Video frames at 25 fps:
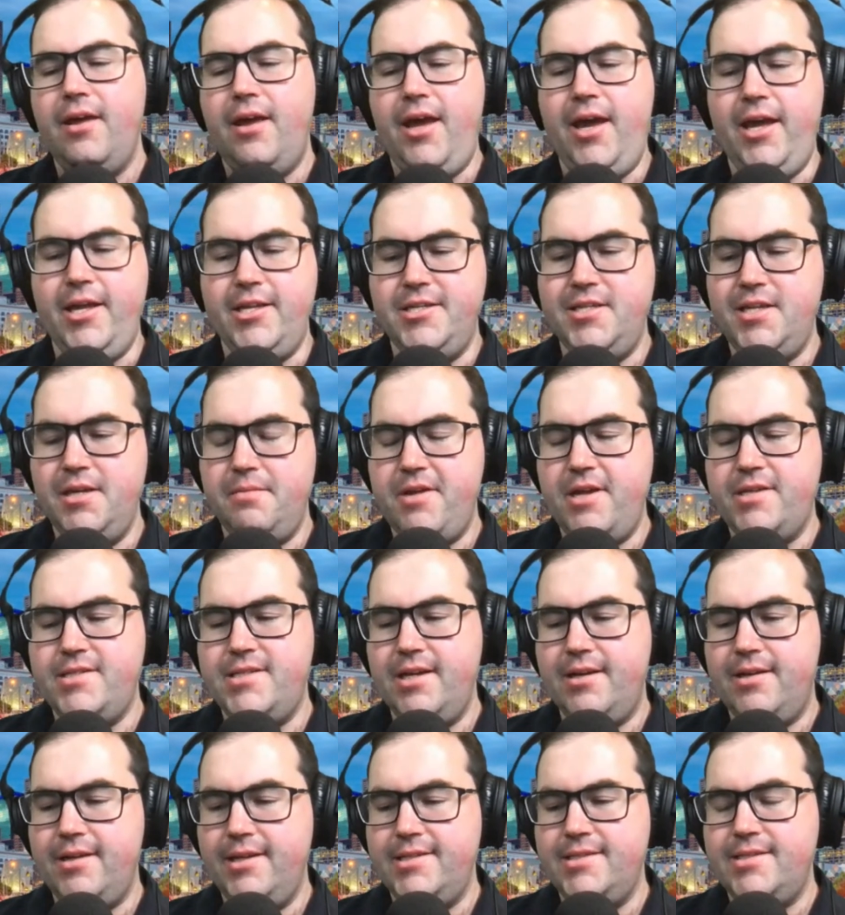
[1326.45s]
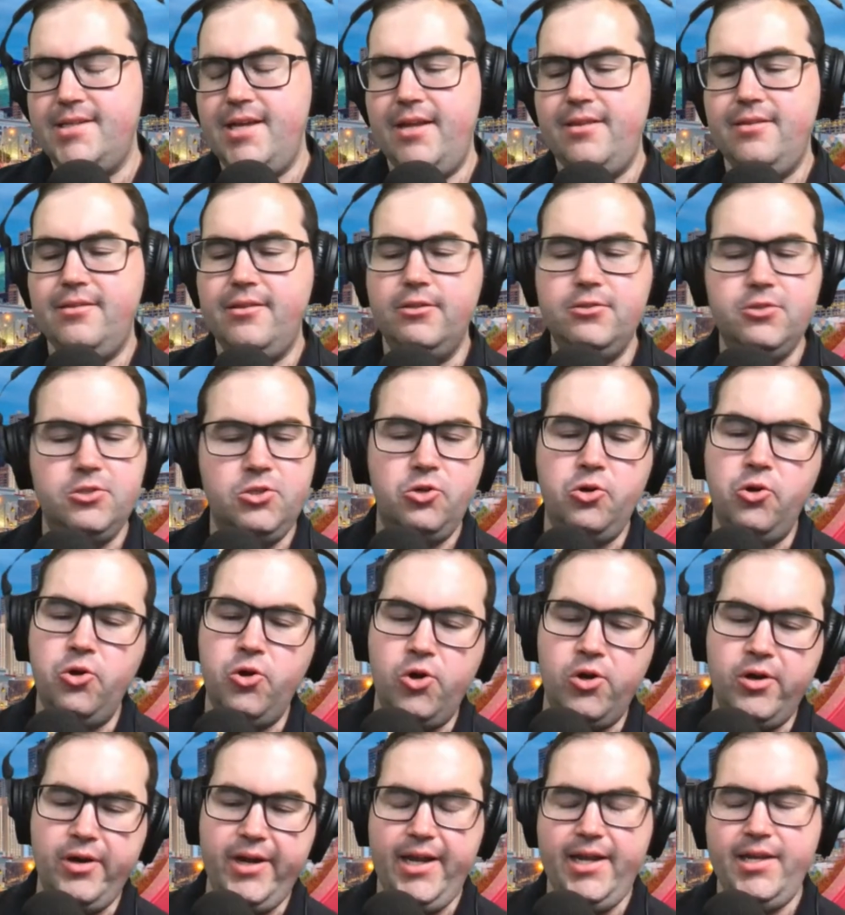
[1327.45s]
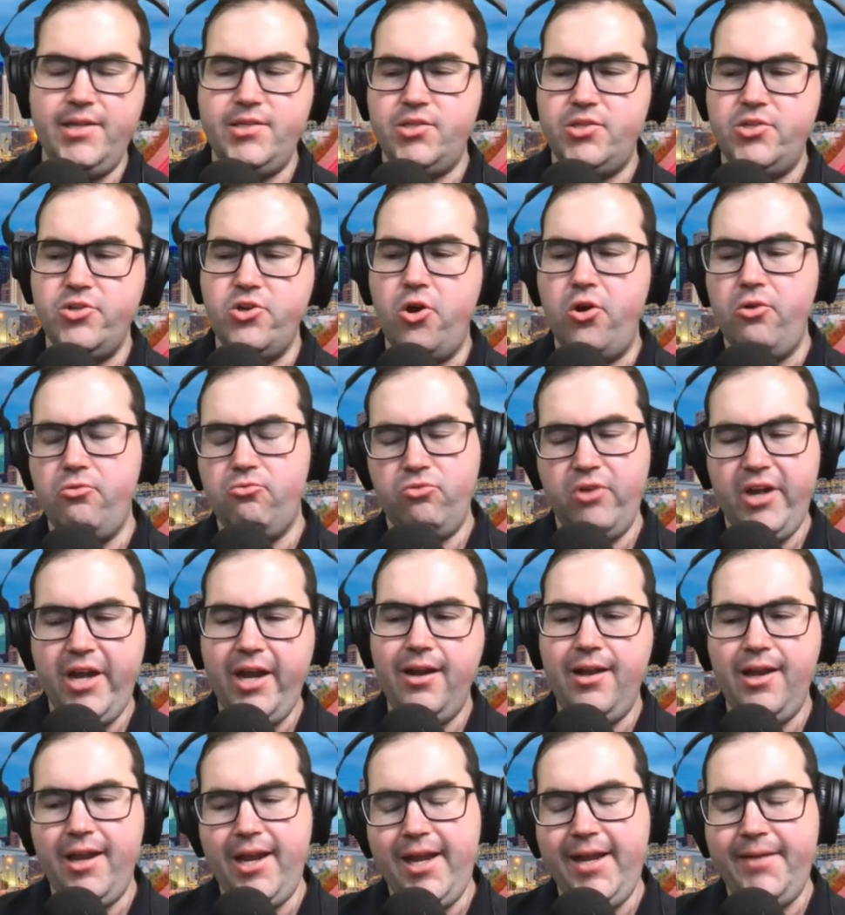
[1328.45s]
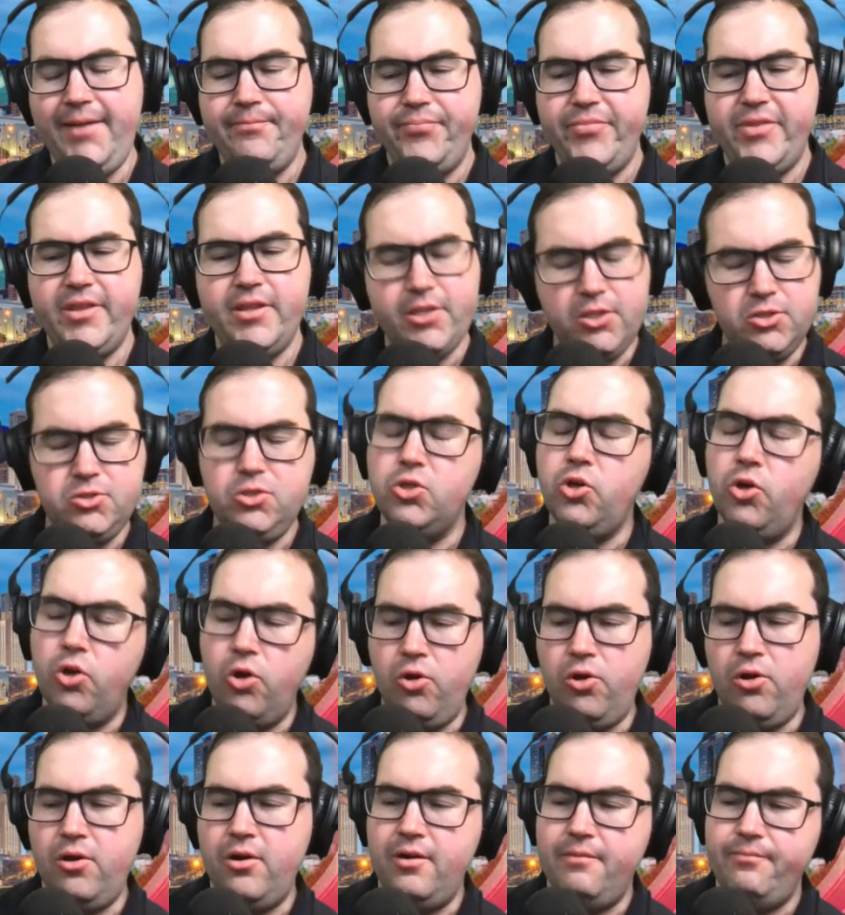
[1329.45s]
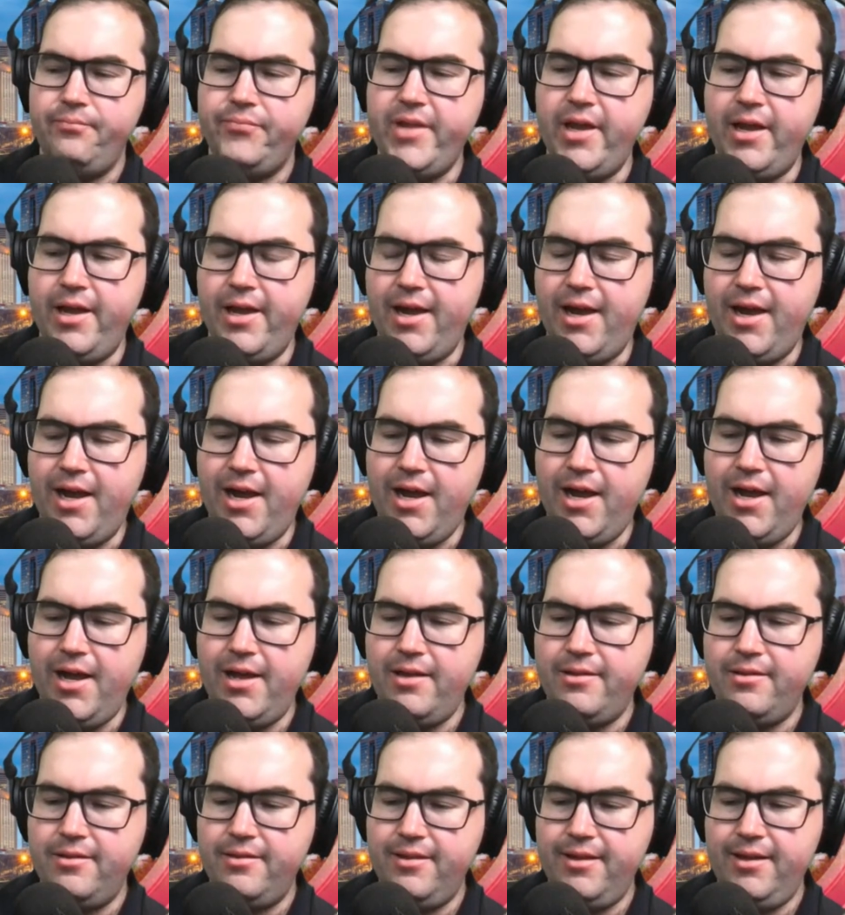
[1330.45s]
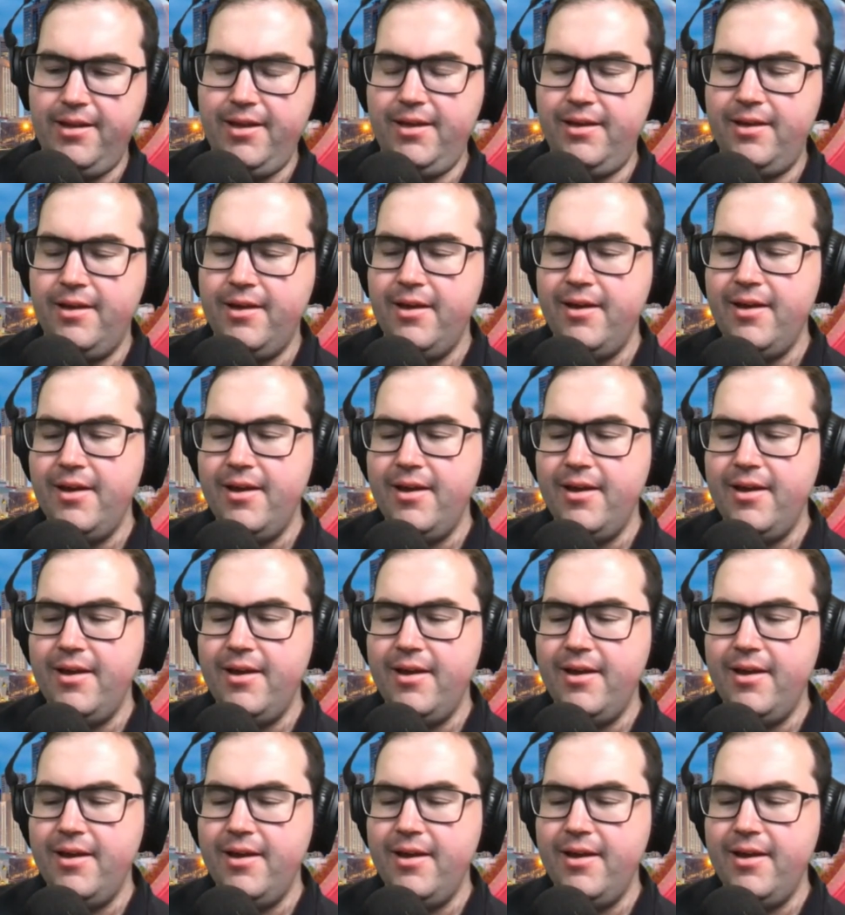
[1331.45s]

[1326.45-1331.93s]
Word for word: And she basically said the law is not really the law. Uh, the